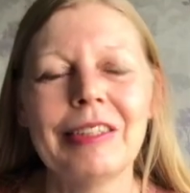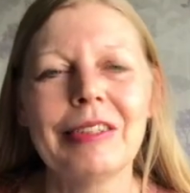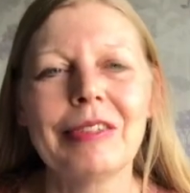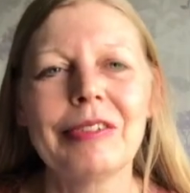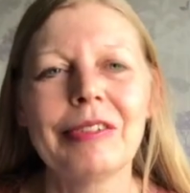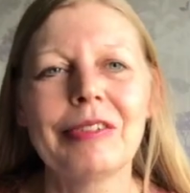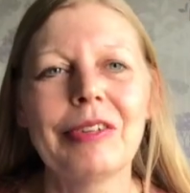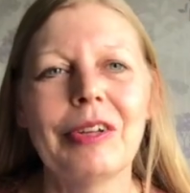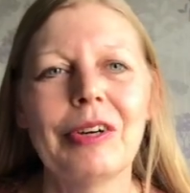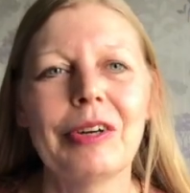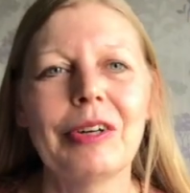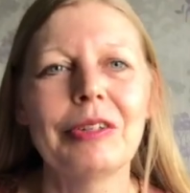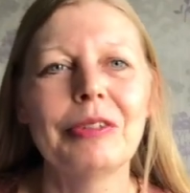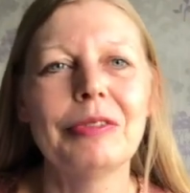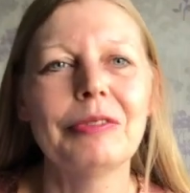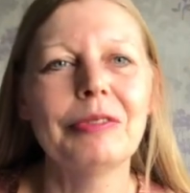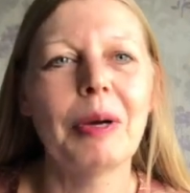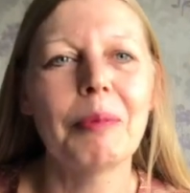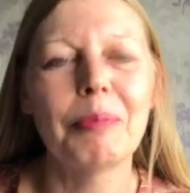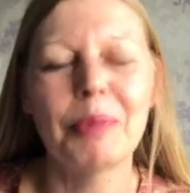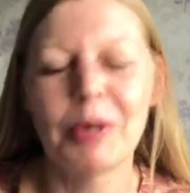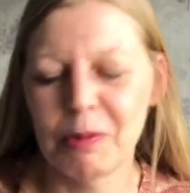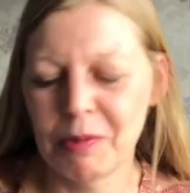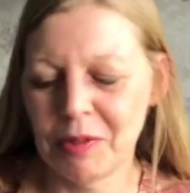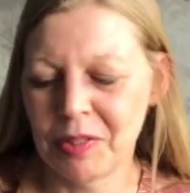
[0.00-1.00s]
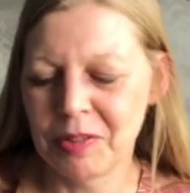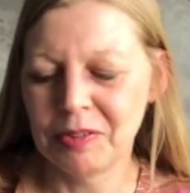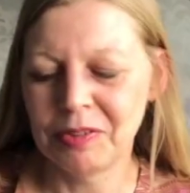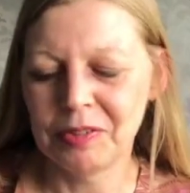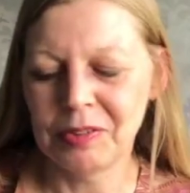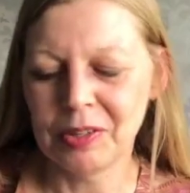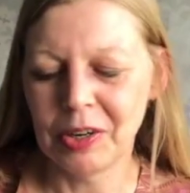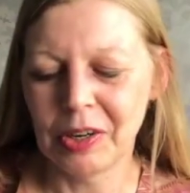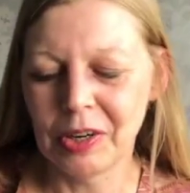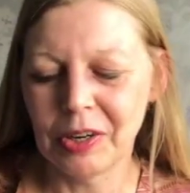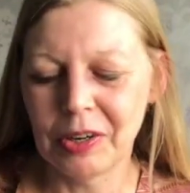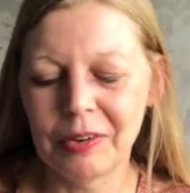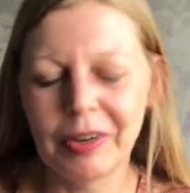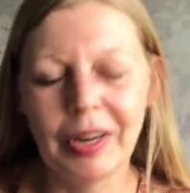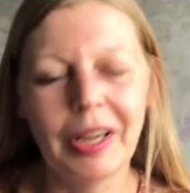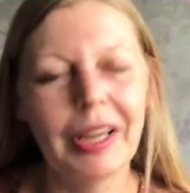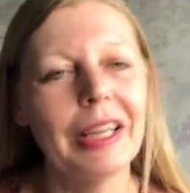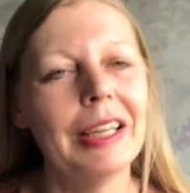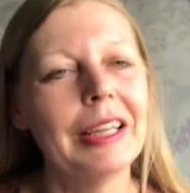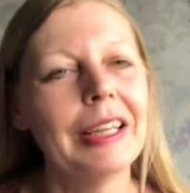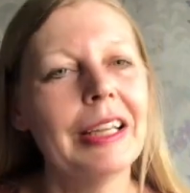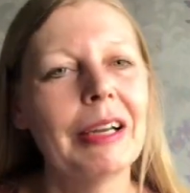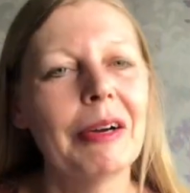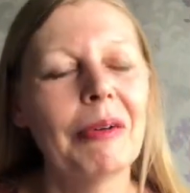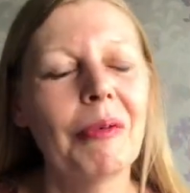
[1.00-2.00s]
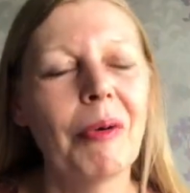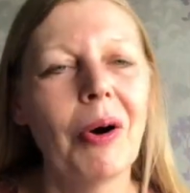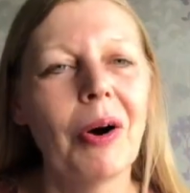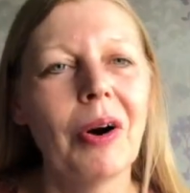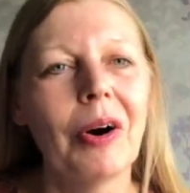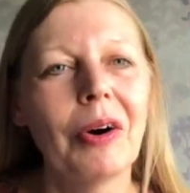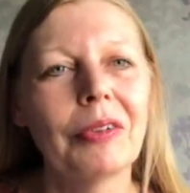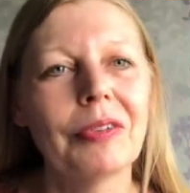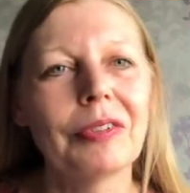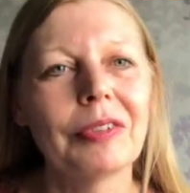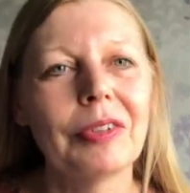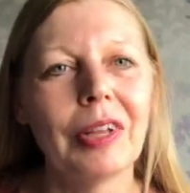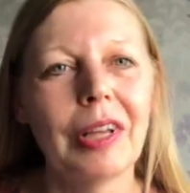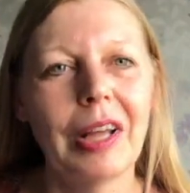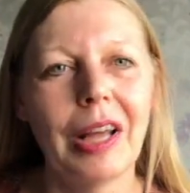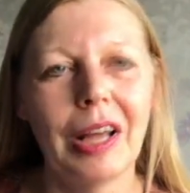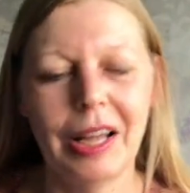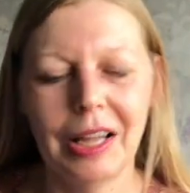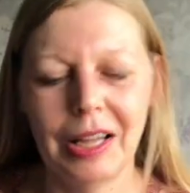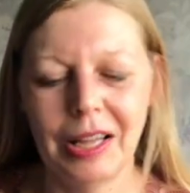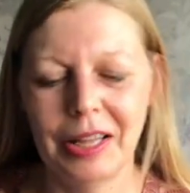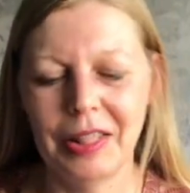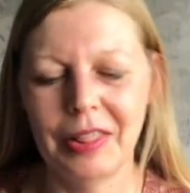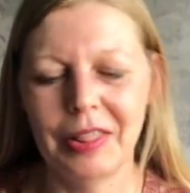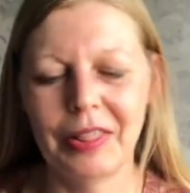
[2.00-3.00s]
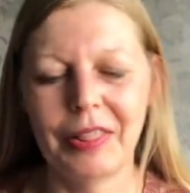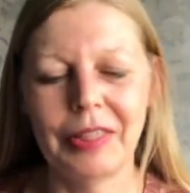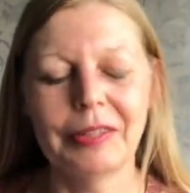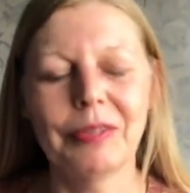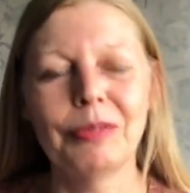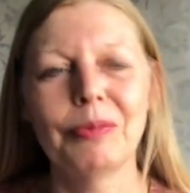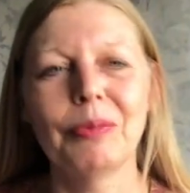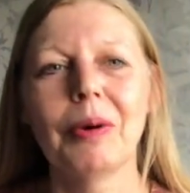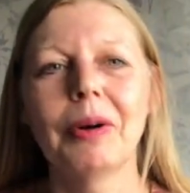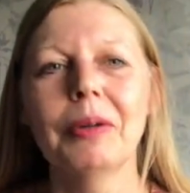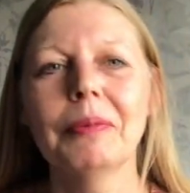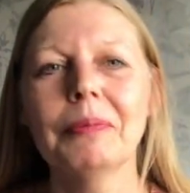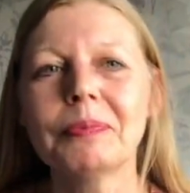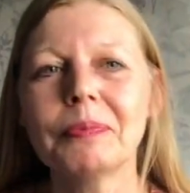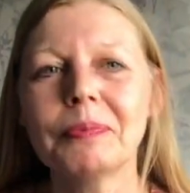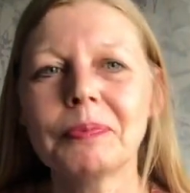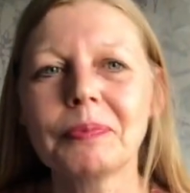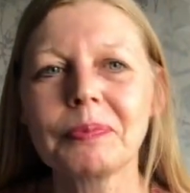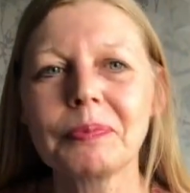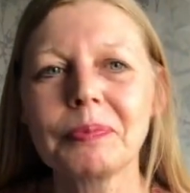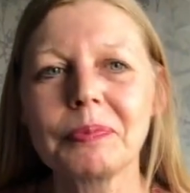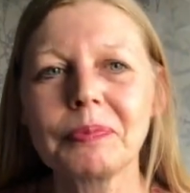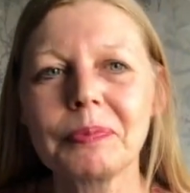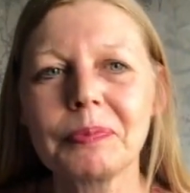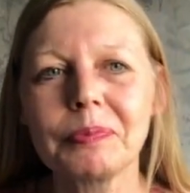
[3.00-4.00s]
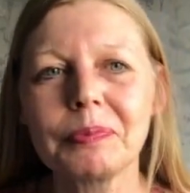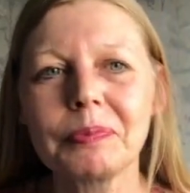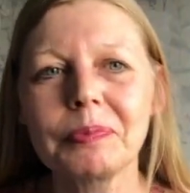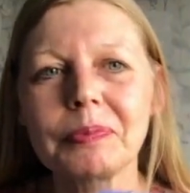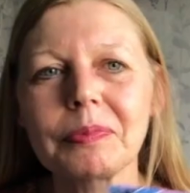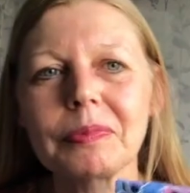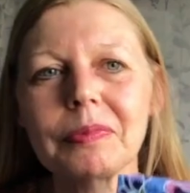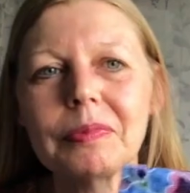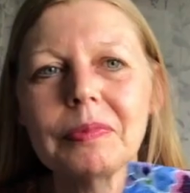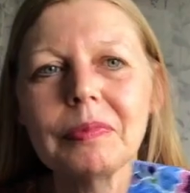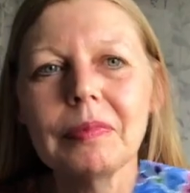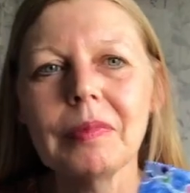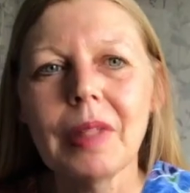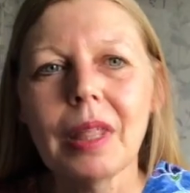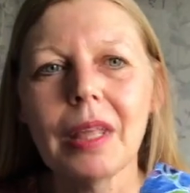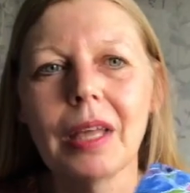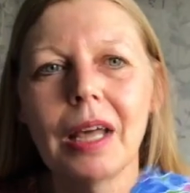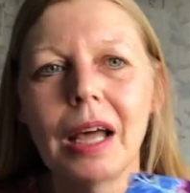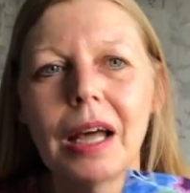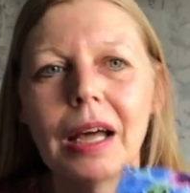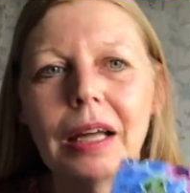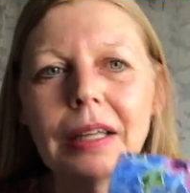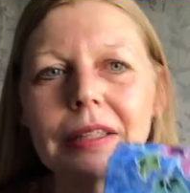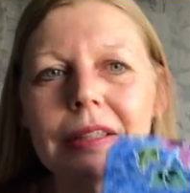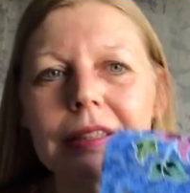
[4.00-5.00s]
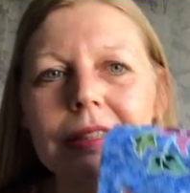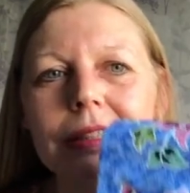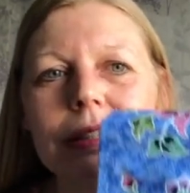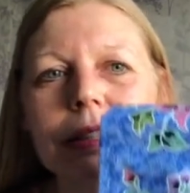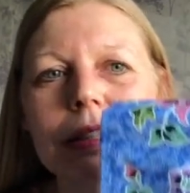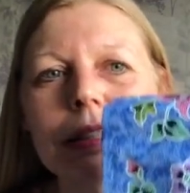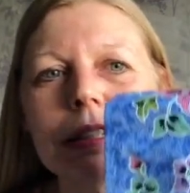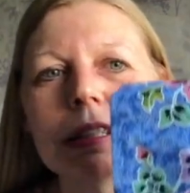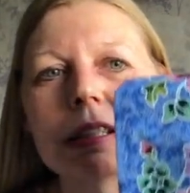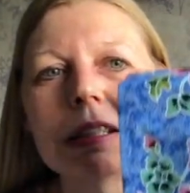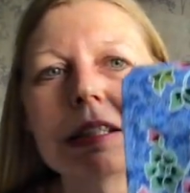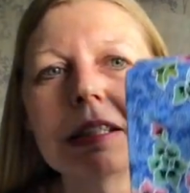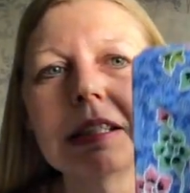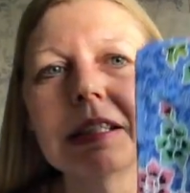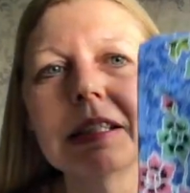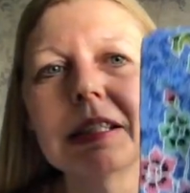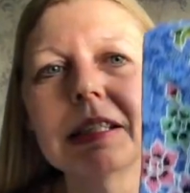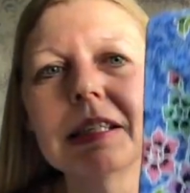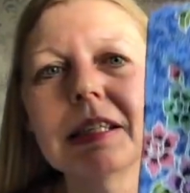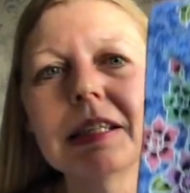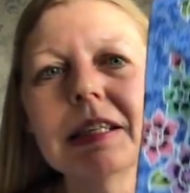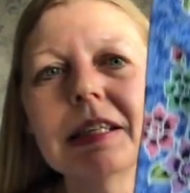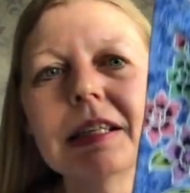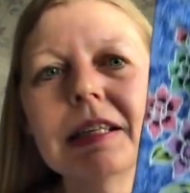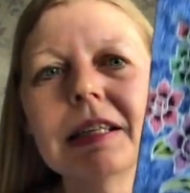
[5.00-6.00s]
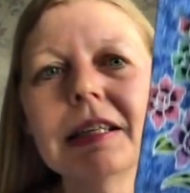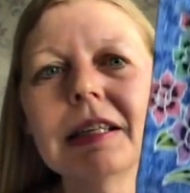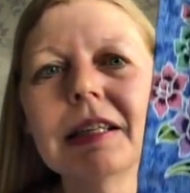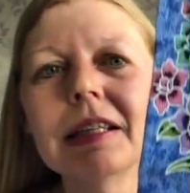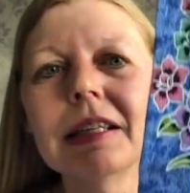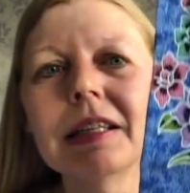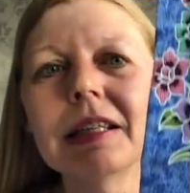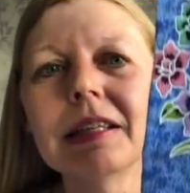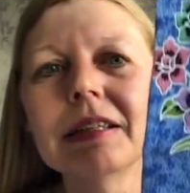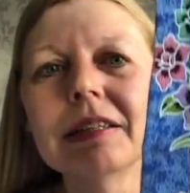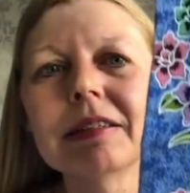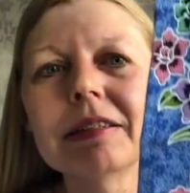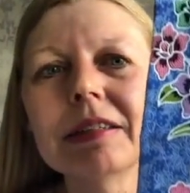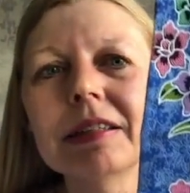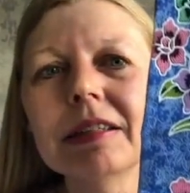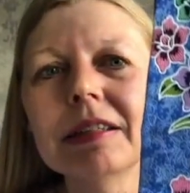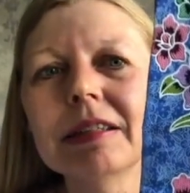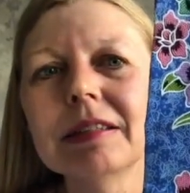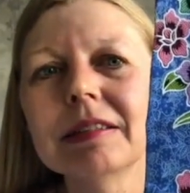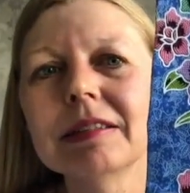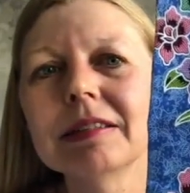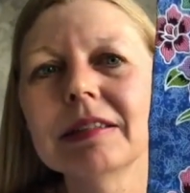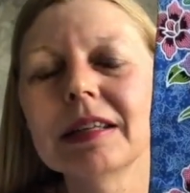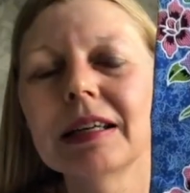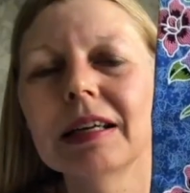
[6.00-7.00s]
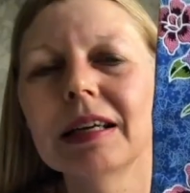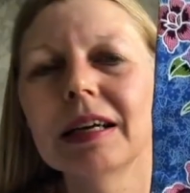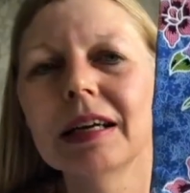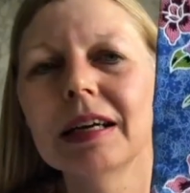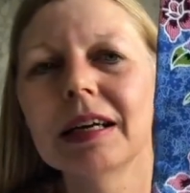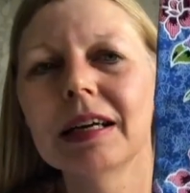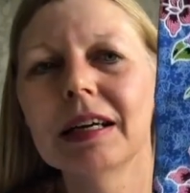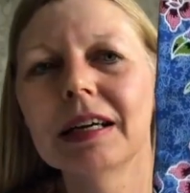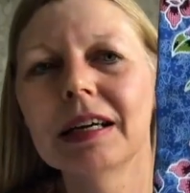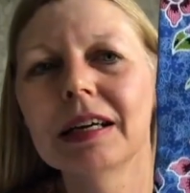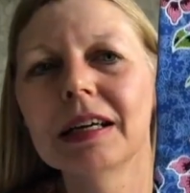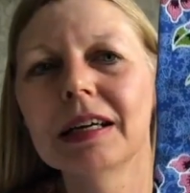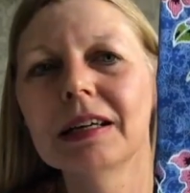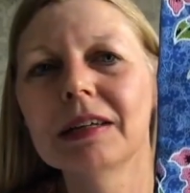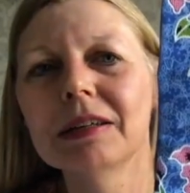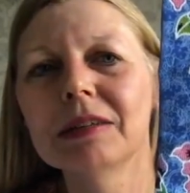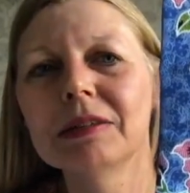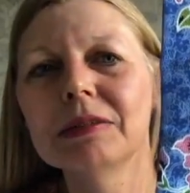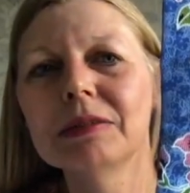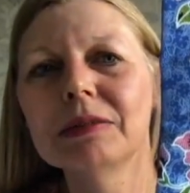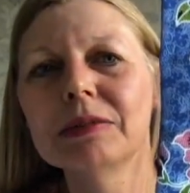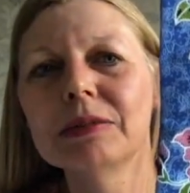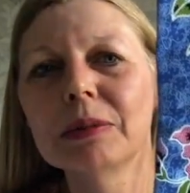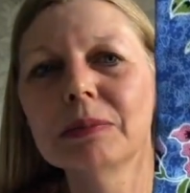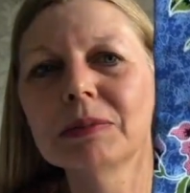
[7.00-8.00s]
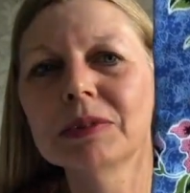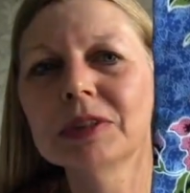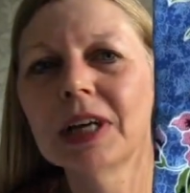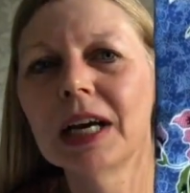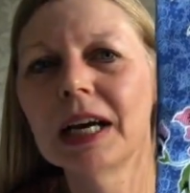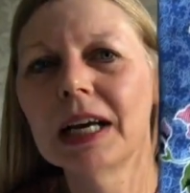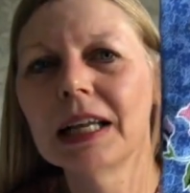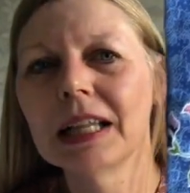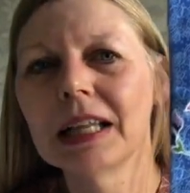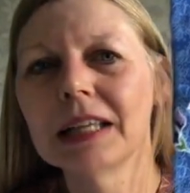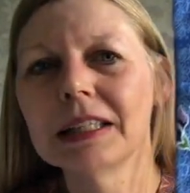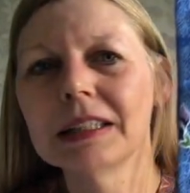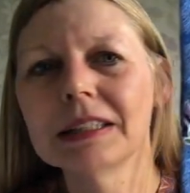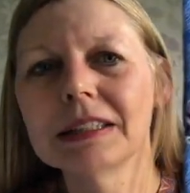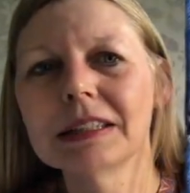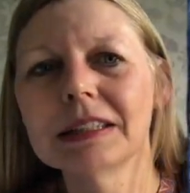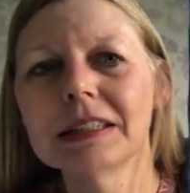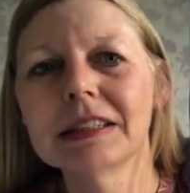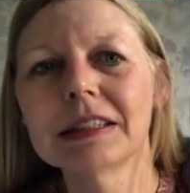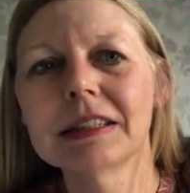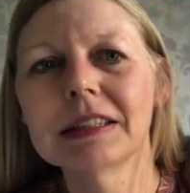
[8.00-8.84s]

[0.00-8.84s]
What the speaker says: So fabric with a story was this one, and this is from Thailand,